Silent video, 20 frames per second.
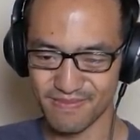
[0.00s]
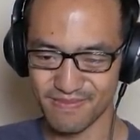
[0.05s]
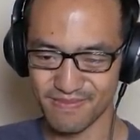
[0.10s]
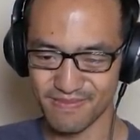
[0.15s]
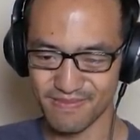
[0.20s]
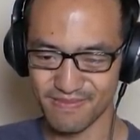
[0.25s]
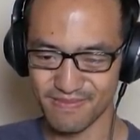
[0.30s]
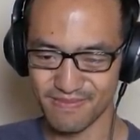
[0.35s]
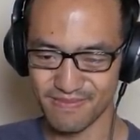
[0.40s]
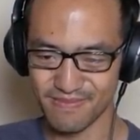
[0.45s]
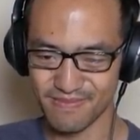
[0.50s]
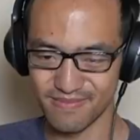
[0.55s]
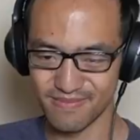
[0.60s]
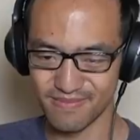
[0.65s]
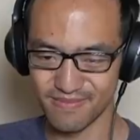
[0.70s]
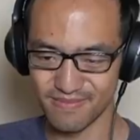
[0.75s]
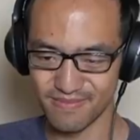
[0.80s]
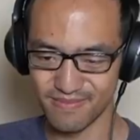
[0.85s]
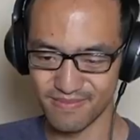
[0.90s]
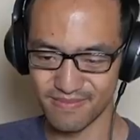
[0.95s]

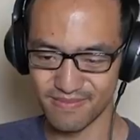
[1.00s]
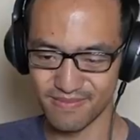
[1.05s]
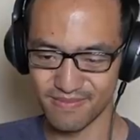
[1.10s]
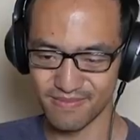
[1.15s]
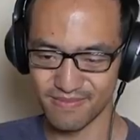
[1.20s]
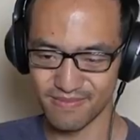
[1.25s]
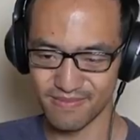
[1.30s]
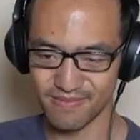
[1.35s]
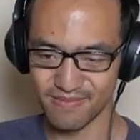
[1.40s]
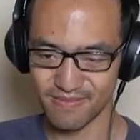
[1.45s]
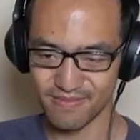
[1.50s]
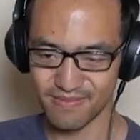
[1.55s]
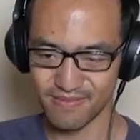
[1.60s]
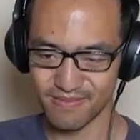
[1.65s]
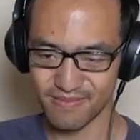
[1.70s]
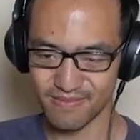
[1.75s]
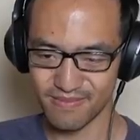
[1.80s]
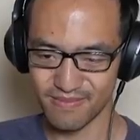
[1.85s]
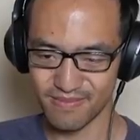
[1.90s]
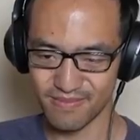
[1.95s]

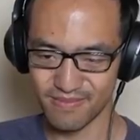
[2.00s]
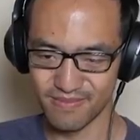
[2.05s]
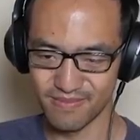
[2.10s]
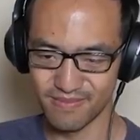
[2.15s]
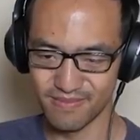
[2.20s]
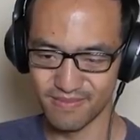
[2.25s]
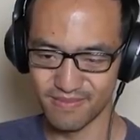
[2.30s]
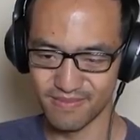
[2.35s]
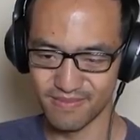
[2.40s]
(silent)